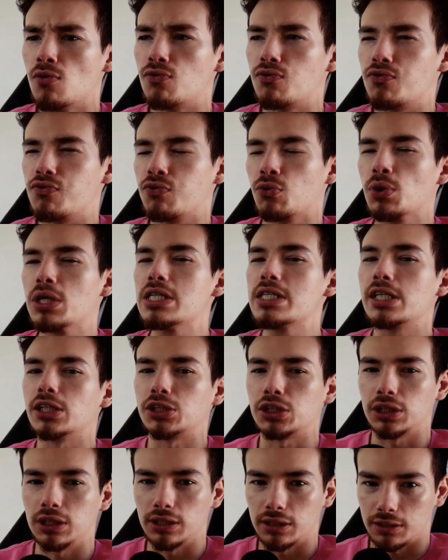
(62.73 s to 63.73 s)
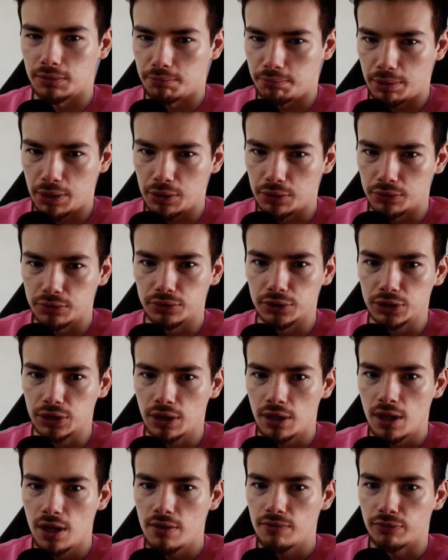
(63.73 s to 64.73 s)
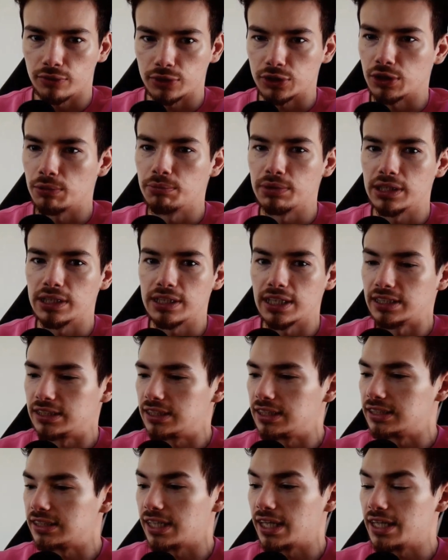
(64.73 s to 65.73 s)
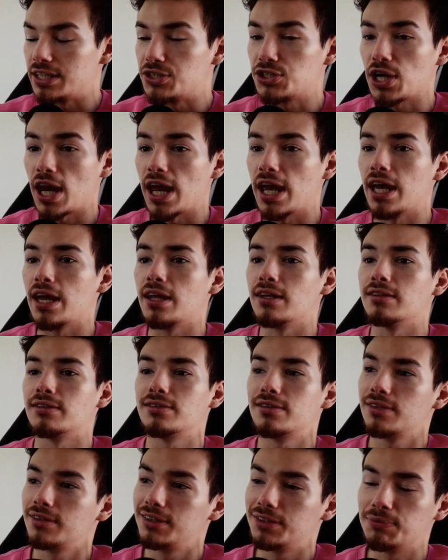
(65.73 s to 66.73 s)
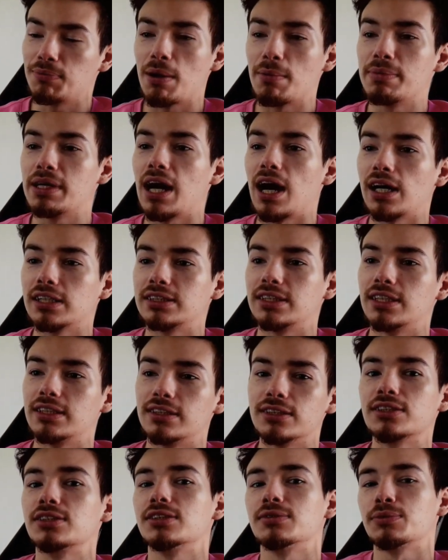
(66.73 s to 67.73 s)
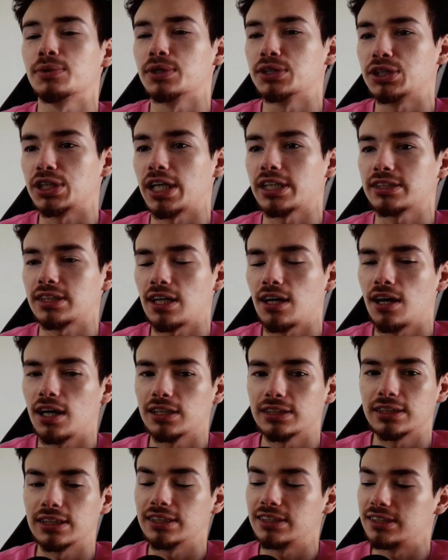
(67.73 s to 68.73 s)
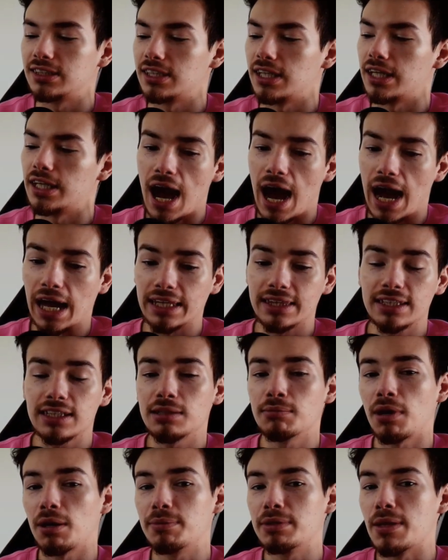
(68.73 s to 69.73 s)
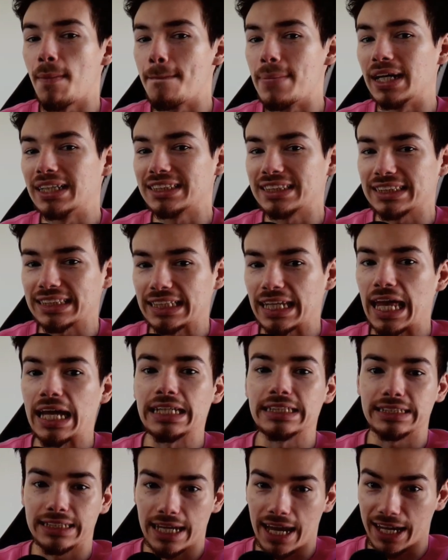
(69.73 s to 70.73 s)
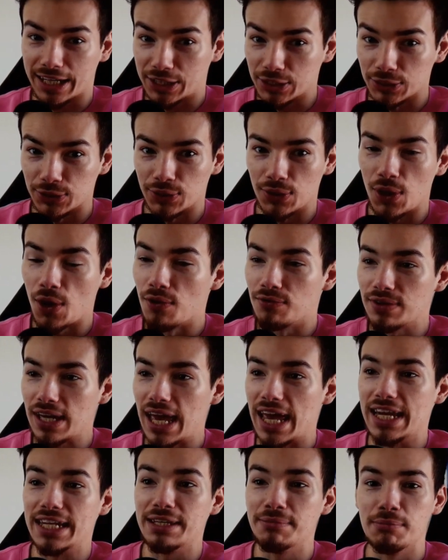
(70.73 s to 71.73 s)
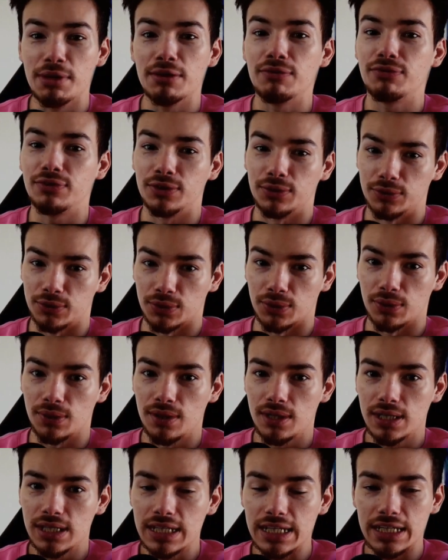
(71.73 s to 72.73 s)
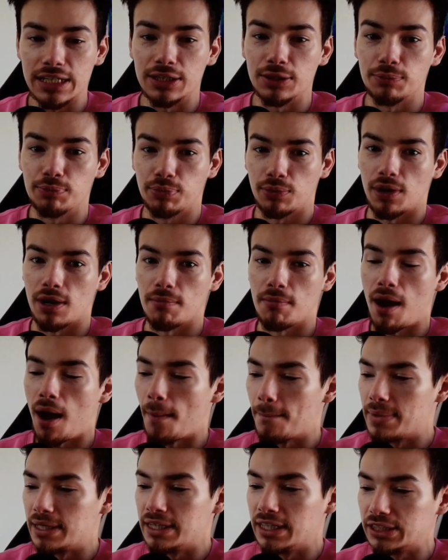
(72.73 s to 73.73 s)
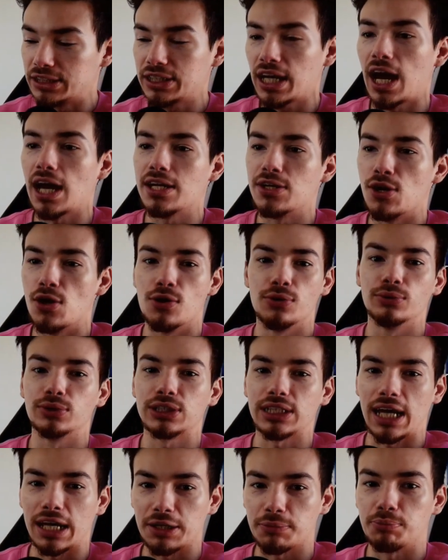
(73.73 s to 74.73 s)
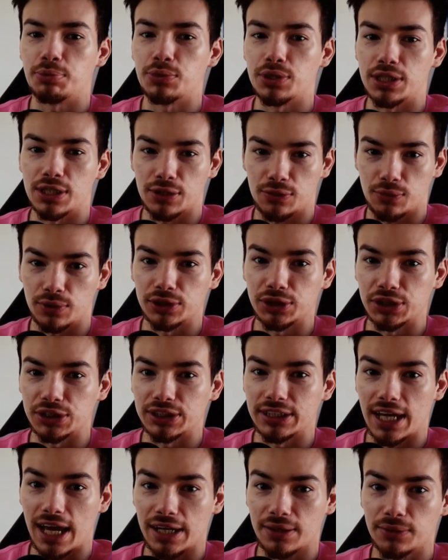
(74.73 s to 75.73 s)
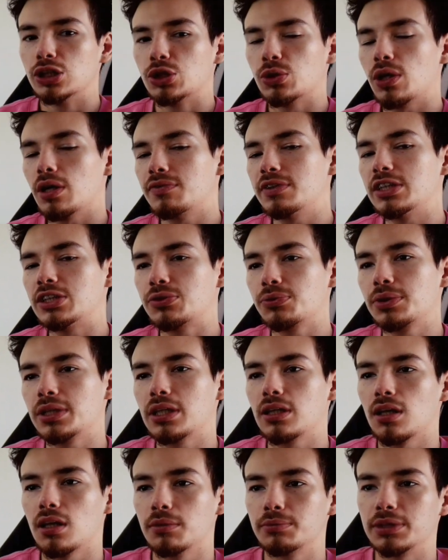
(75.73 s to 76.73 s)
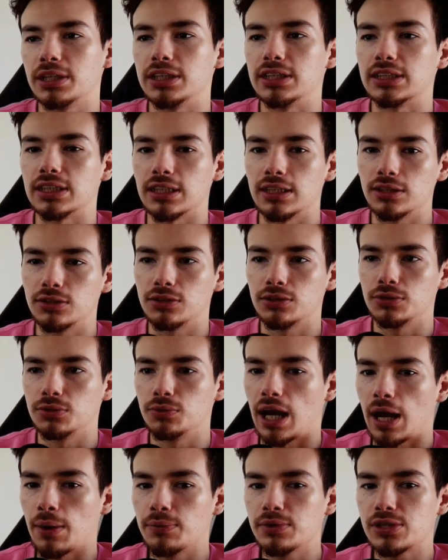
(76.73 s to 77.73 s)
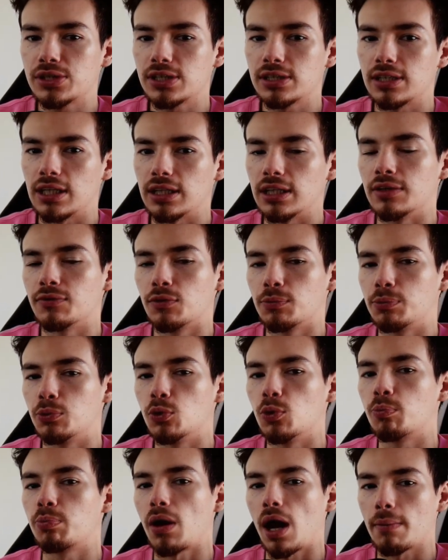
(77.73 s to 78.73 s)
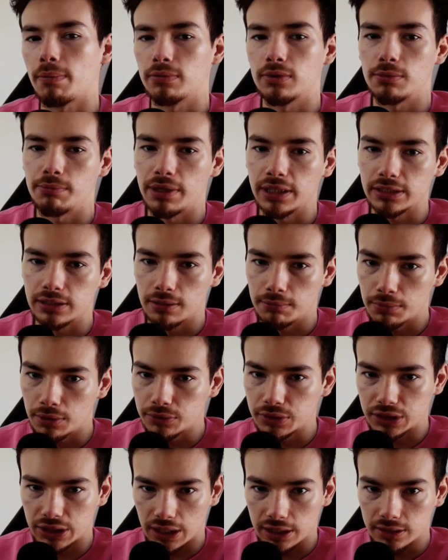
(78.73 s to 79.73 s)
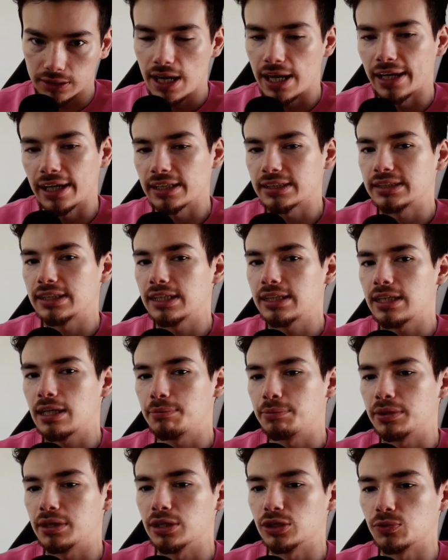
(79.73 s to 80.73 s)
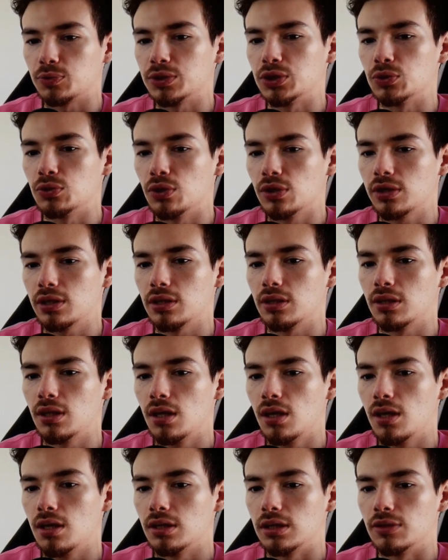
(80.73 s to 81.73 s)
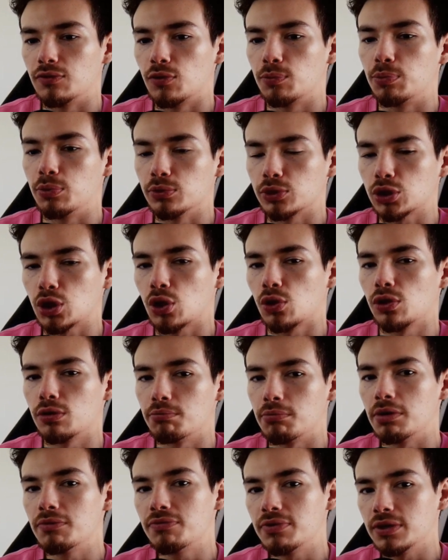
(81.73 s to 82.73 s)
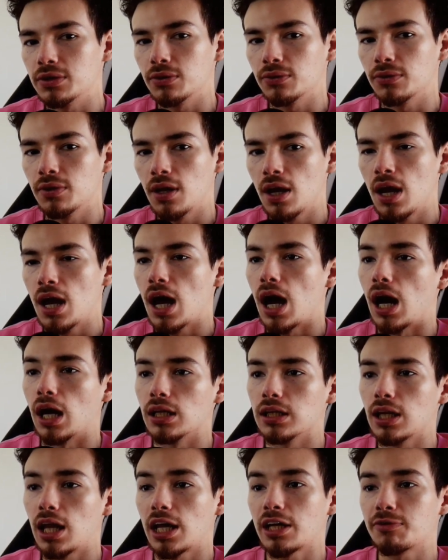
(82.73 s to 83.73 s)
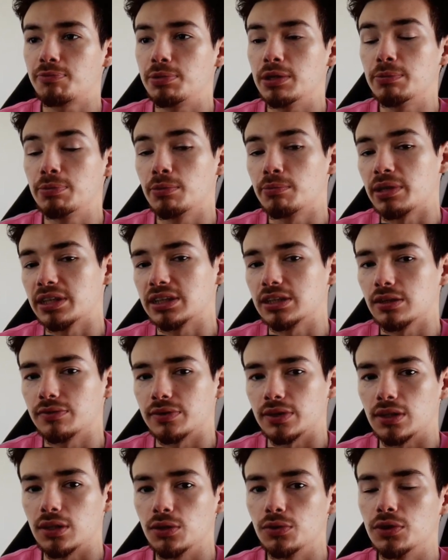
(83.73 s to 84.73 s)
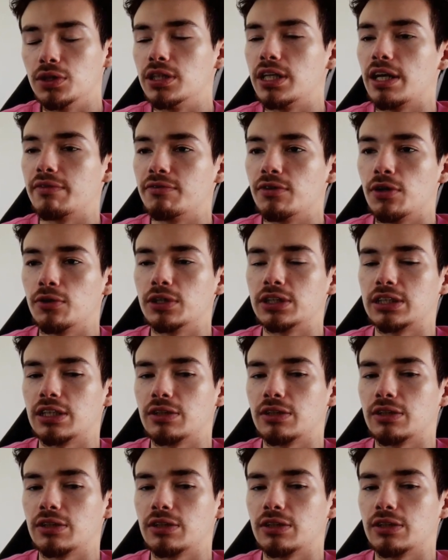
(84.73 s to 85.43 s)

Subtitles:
freakishly composed for somebody that's his age. And it might be a hot take. This is one of Jack's hot takes today. I think he might be the best slide tackler of any midfielder in the Prem. I mean, this guy knows how to put in a crunching tackle. So of these three clubs that he's linked to, I would say that Liverpool probably makes the most sense. And I say that because when you look at Liverpool's current midfield, a lot of people, myself included, have noticed